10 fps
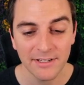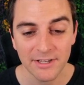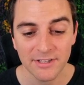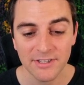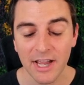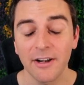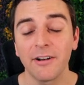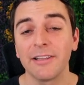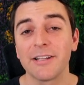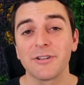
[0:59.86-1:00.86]
into
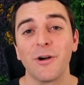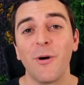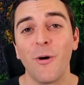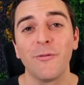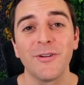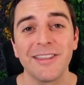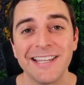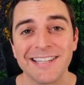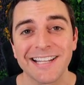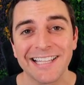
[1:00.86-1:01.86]
Designer. Let's go over
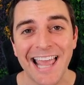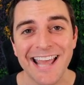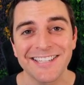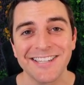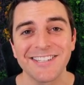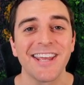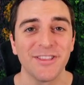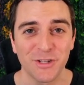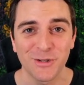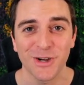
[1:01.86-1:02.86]
these classes
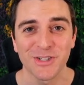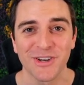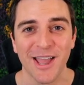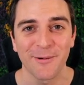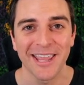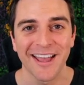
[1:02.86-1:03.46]
and the structure that we